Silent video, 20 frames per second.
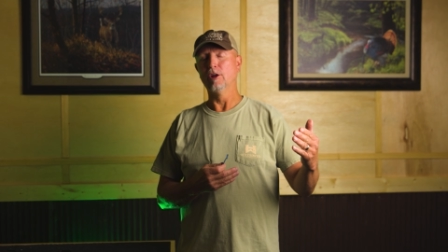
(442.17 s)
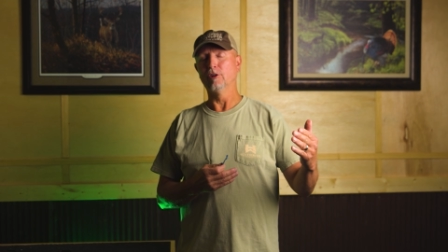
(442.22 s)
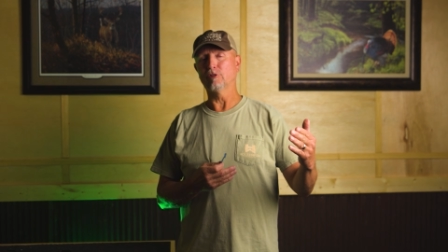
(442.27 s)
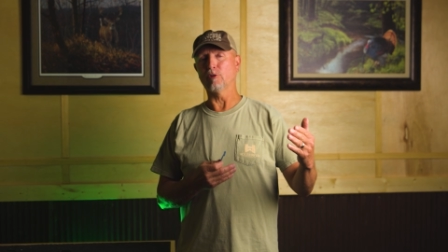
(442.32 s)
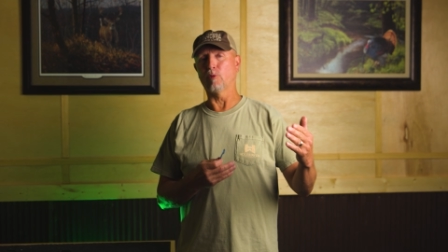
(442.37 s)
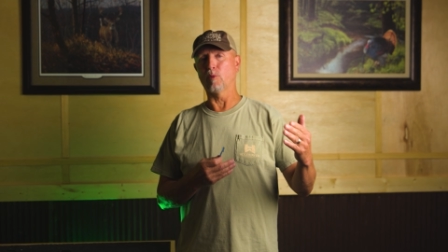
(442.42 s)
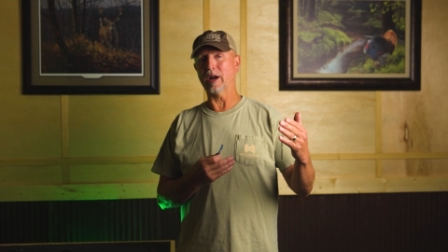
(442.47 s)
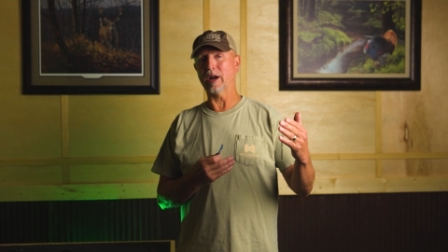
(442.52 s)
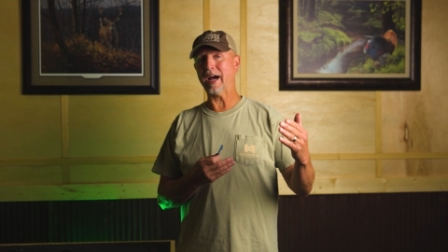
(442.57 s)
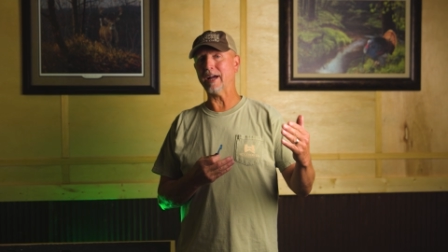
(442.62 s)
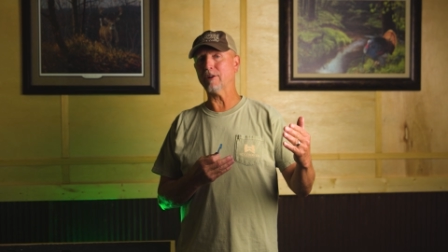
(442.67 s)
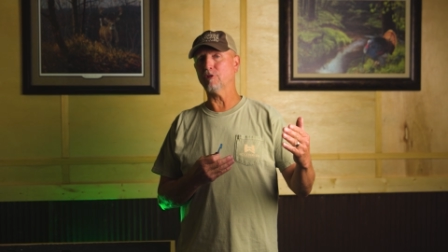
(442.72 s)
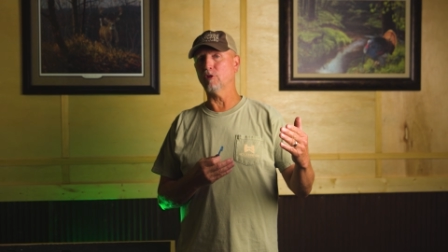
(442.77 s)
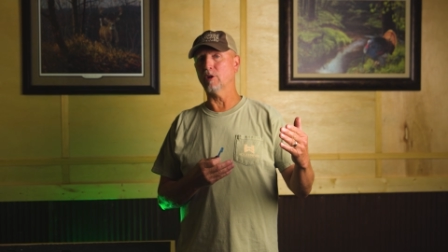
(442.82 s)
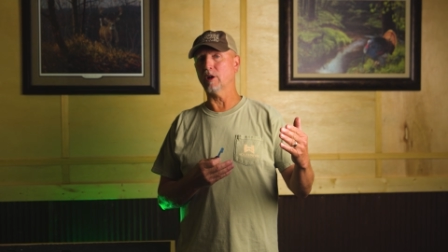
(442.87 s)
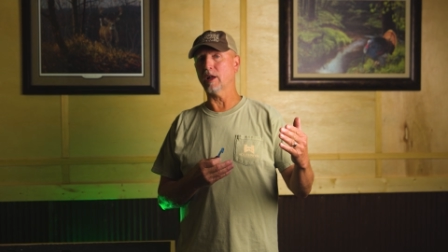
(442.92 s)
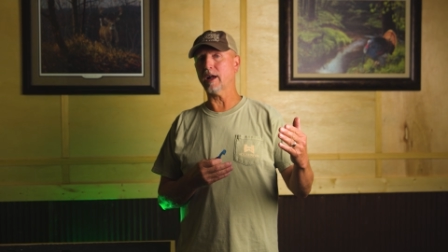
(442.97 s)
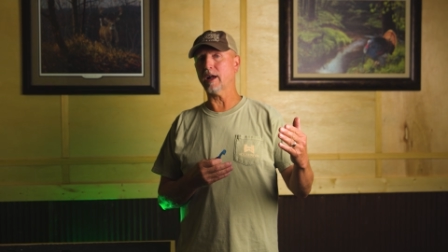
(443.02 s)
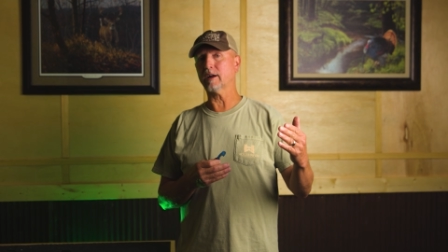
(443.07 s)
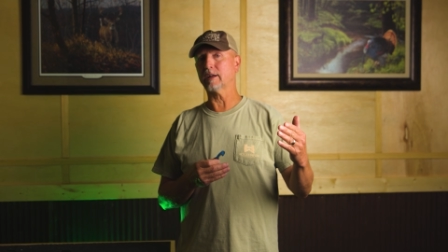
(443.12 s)
So what I do a
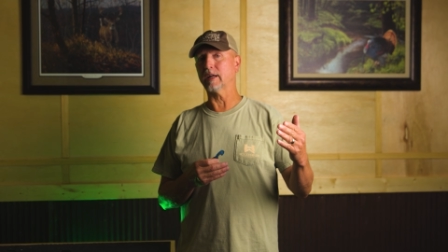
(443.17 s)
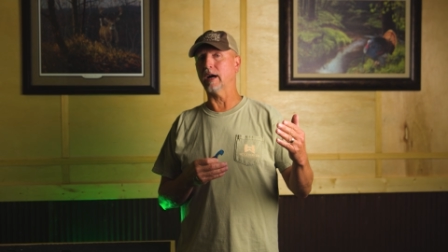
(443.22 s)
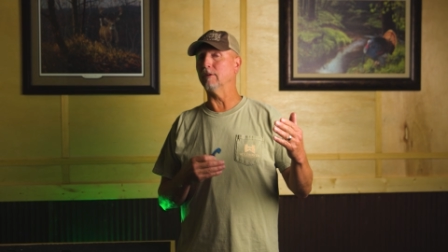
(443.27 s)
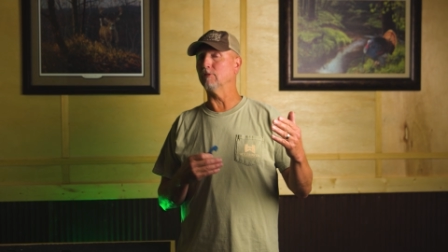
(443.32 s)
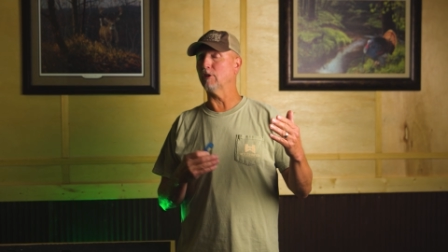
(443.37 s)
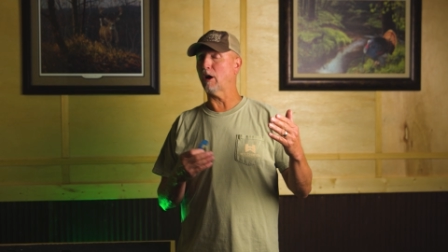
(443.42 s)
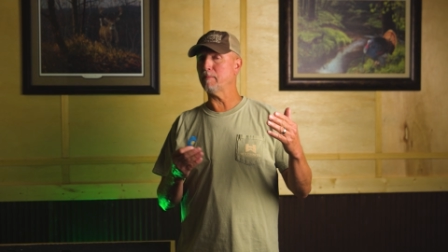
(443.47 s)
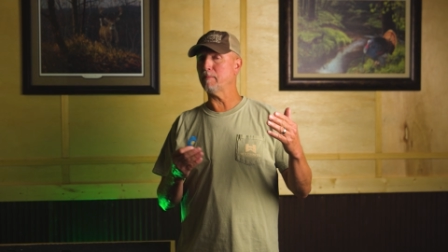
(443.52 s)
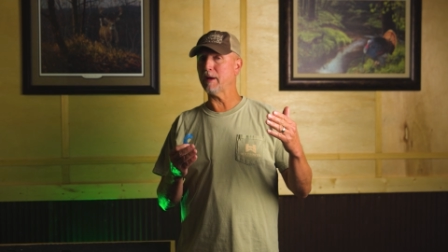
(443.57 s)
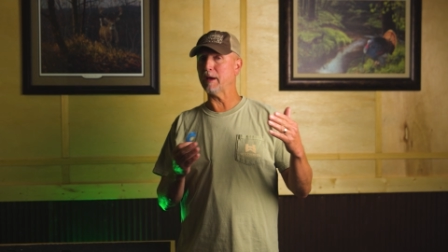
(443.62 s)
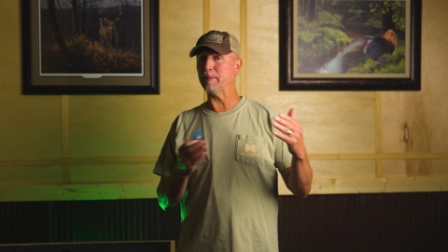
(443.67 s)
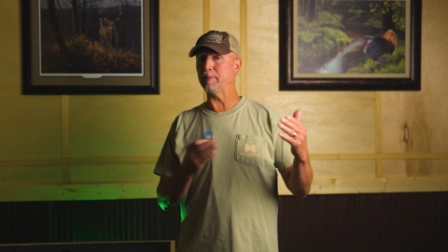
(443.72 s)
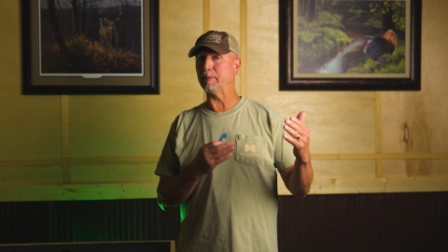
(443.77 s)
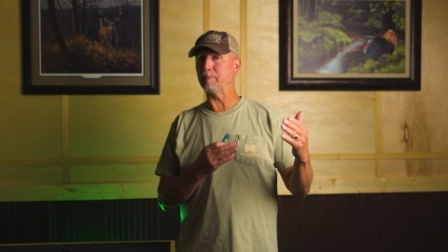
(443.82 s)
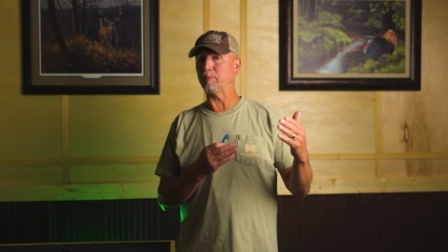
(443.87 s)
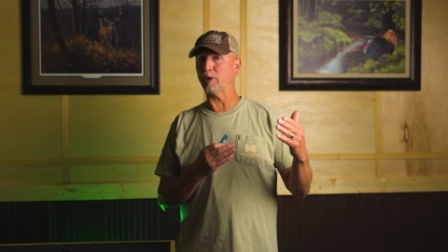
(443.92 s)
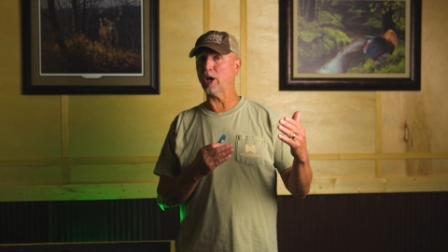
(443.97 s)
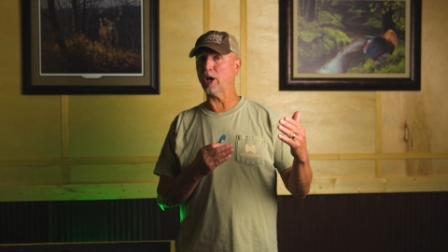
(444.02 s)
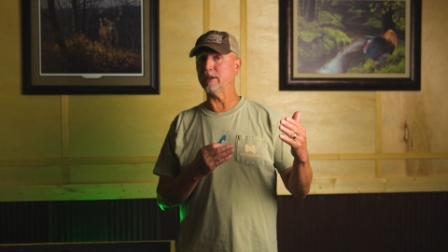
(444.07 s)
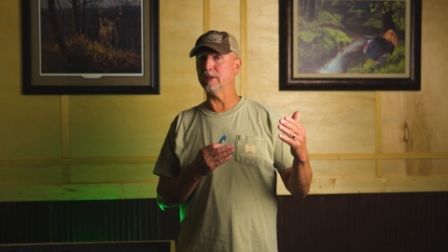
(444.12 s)
lot of times, I may be
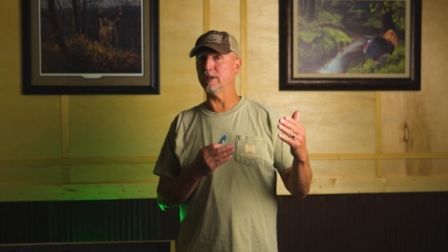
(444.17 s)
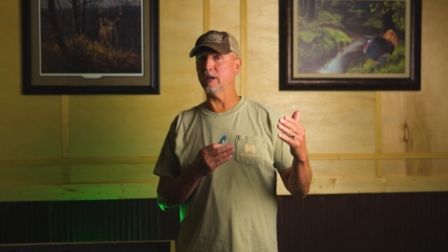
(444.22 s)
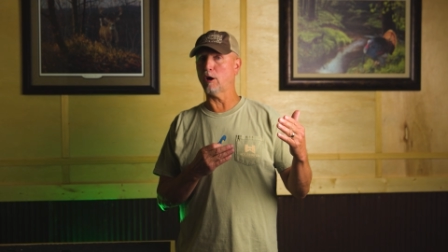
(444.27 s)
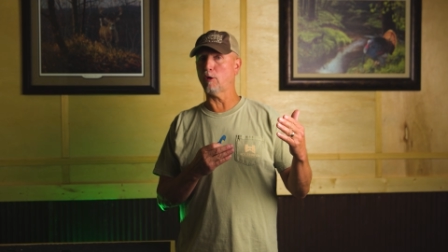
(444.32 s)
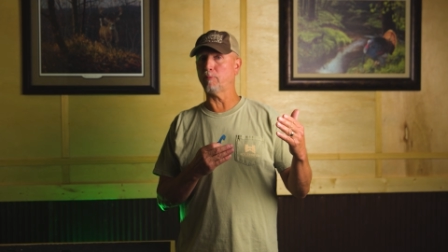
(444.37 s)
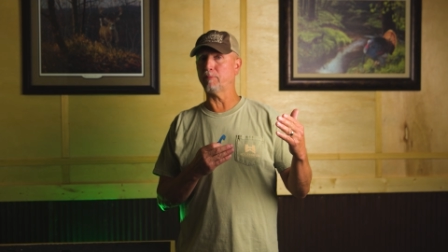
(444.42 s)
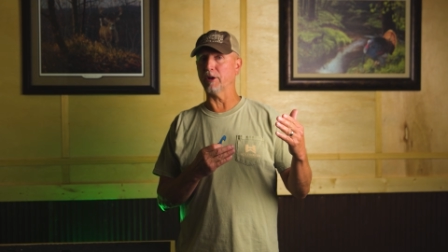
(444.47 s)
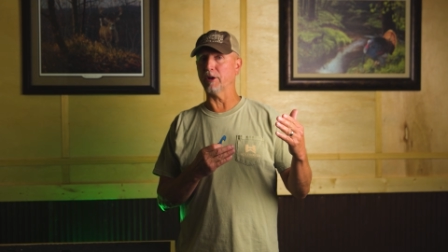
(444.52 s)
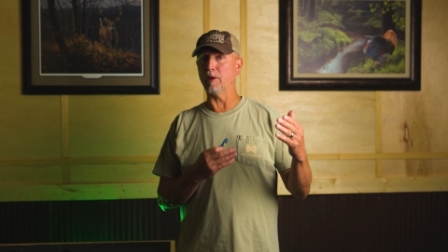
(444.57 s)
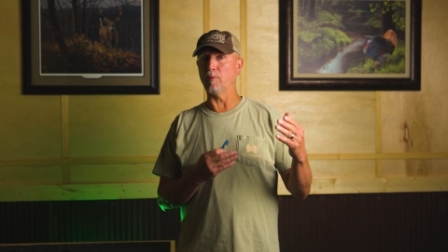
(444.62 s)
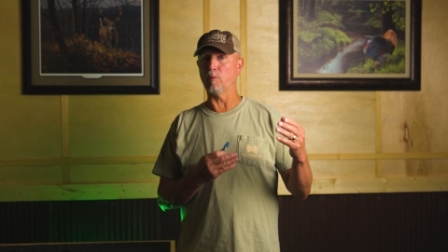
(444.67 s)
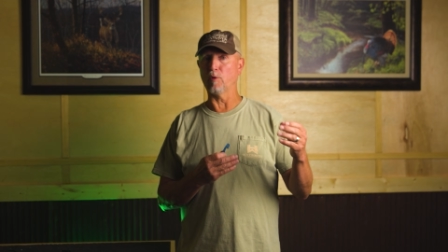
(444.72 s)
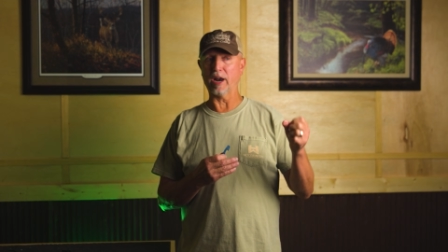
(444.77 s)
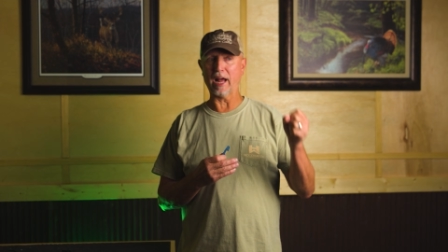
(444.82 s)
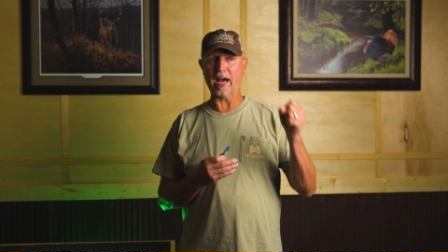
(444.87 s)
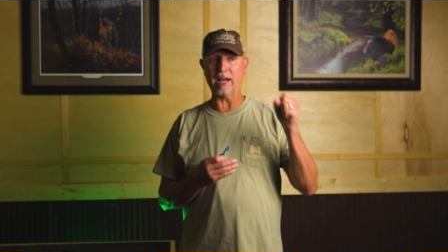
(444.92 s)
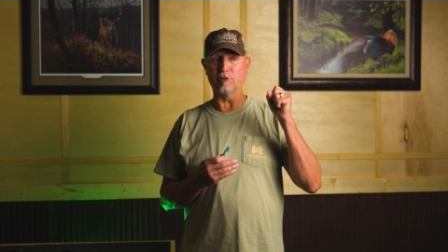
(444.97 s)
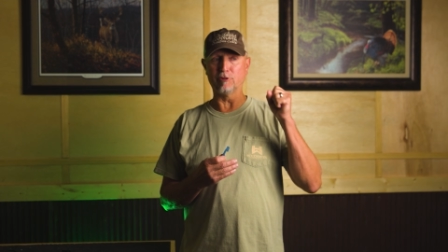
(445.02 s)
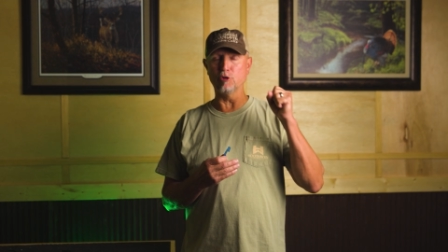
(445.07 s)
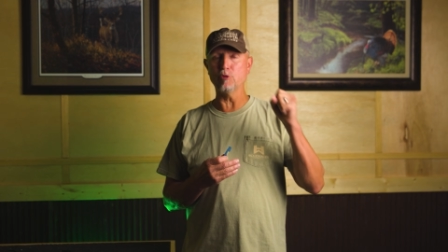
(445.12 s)
plain yelping, and when
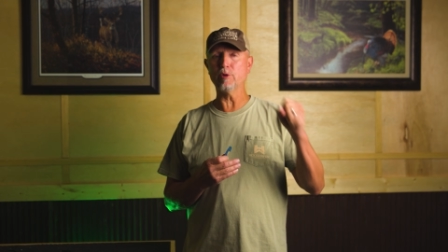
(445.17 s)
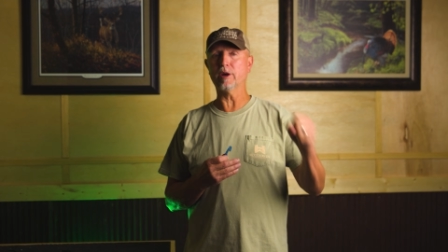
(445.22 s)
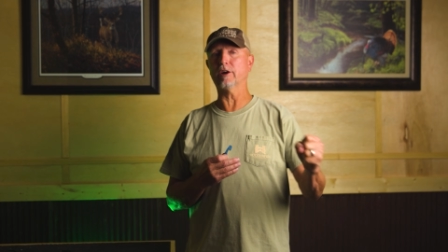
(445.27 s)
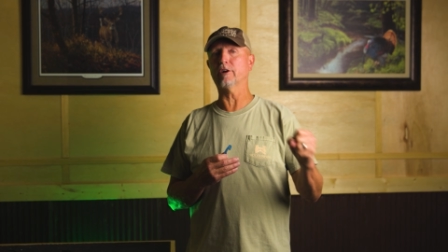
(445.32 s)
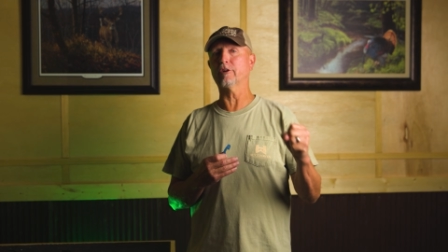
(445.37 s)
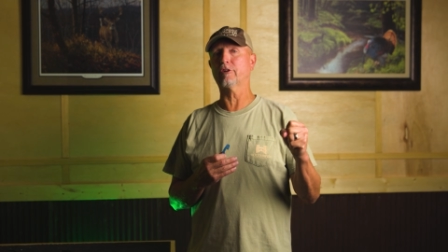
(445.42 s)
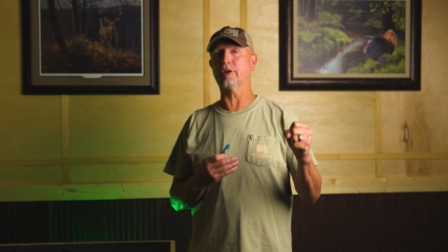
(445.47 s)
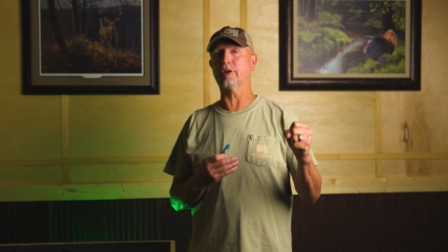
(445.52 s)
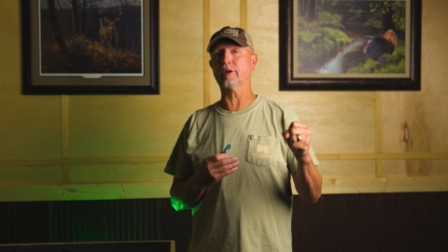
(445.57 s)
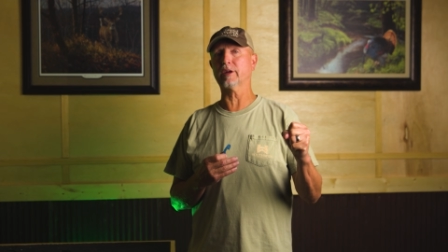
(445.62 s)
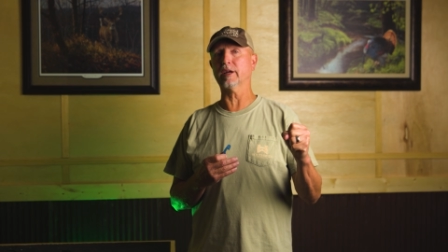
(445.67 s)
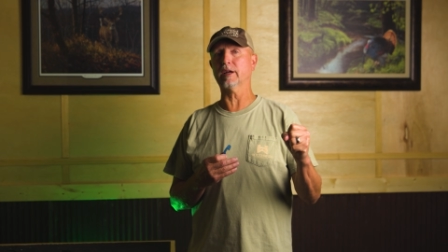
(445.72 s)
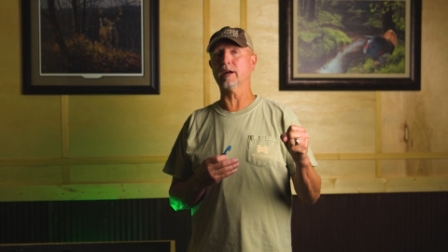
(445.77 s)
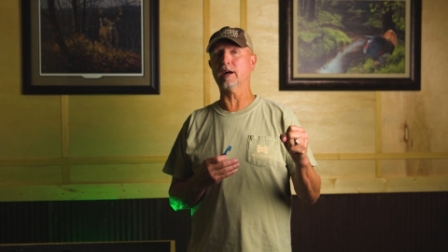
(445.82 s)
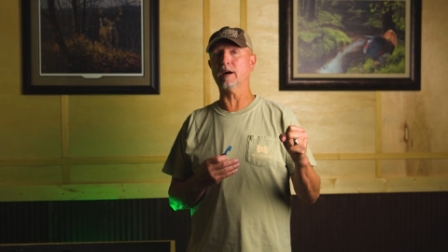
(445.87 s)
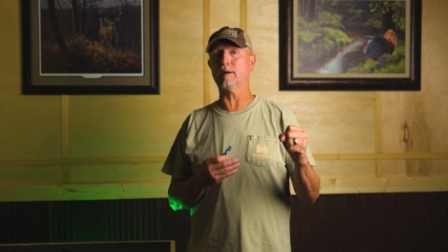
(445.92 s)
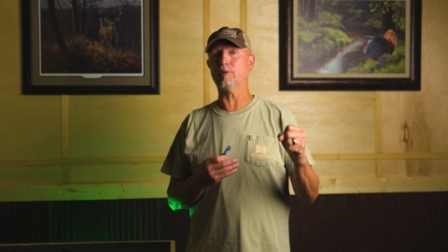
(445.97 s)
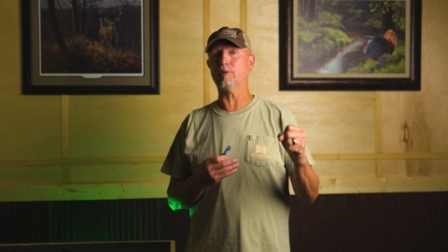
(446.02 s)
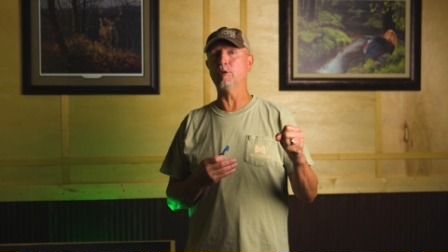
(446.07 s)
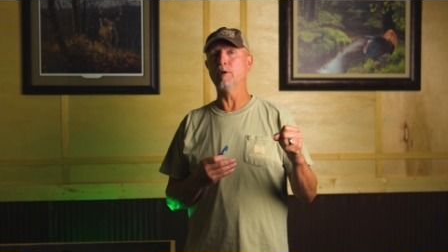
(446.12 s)
I do hear a turkey
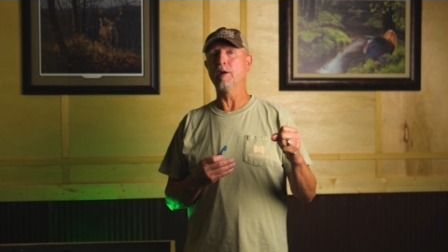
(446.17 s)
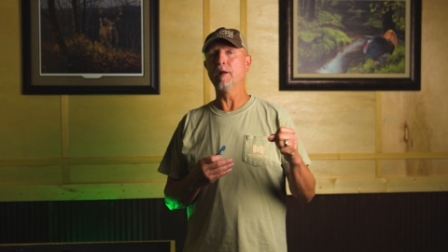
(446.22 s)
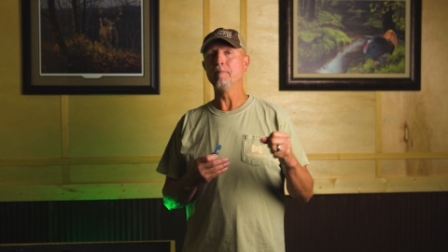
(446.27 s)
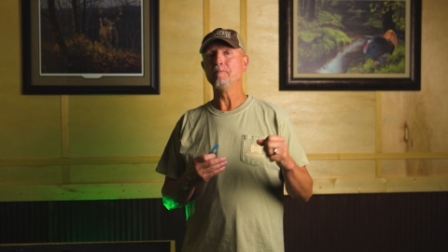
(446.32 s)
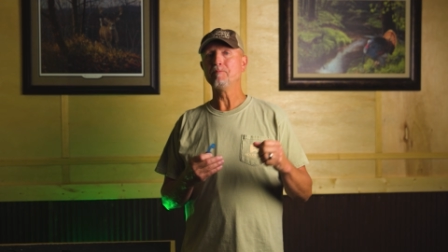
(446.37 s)
gobble,